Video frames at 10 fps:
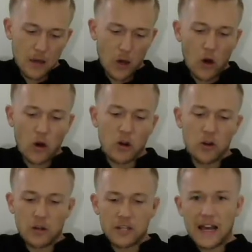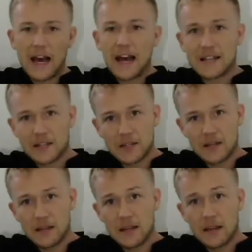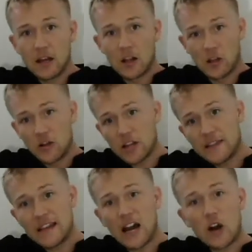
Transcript: our tasks, look at the